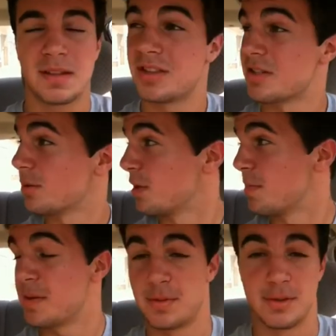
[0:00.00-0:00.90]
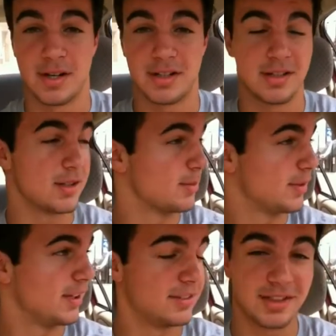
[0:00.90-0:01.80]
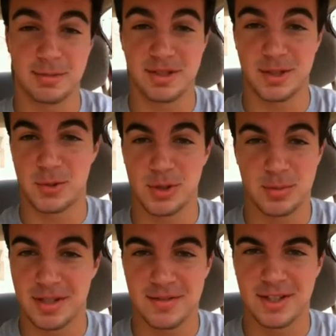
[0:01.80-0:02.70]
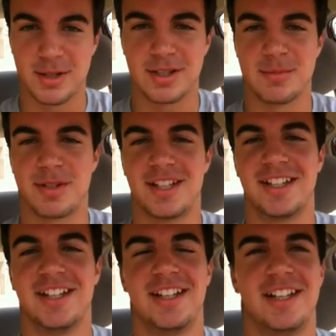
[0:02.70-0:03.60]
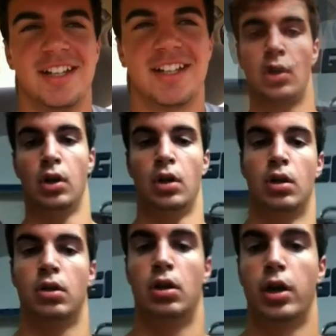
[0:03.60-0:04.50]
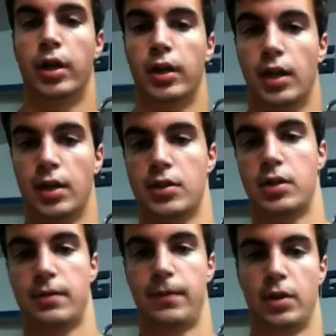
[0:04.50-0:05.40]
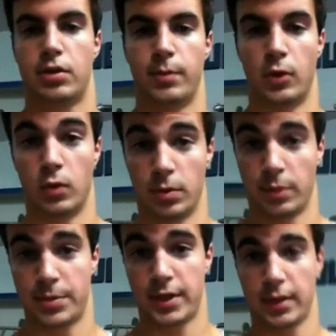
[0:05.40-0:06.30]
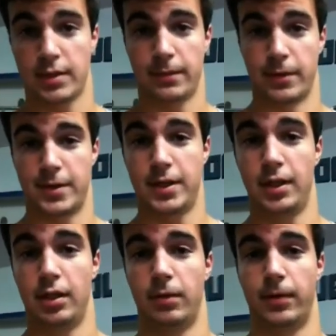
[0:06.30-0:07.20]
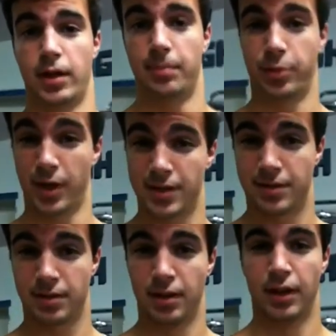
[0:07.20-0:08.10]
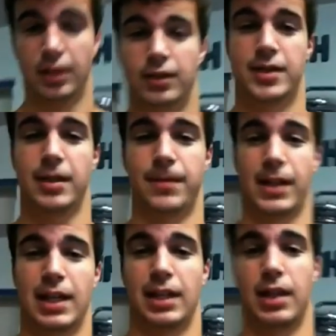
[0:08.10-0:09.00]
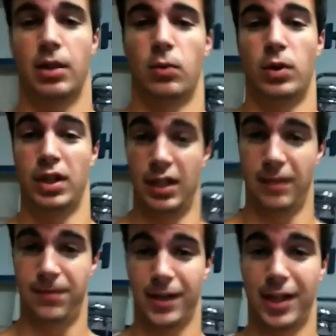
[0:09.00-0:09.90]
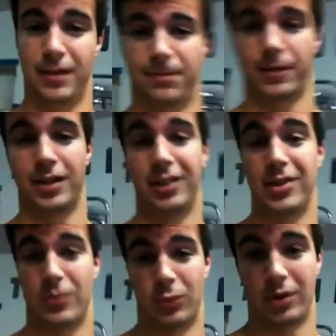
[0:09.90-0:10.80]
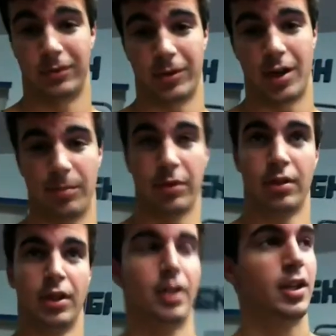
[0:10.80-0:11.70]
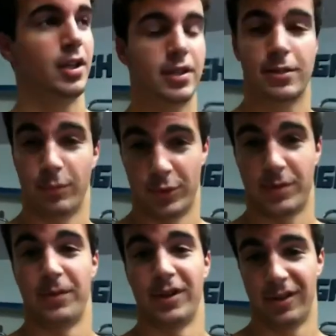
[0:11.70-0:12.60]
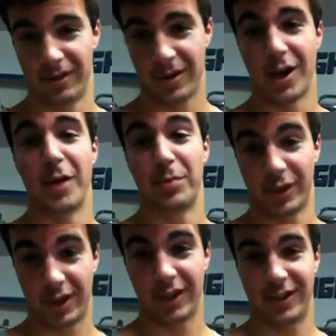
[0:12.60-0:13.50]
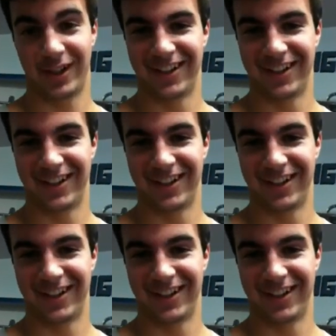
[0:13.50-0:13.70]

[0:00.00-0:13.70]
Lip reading: There's so many people around here, they're probably looking at me like, what am I even doing, but... Alright guys, just finished my warm-up sets for seated overhead press. Let's see if I can't get 185 for at least one rep. Someone's blaring their iPod.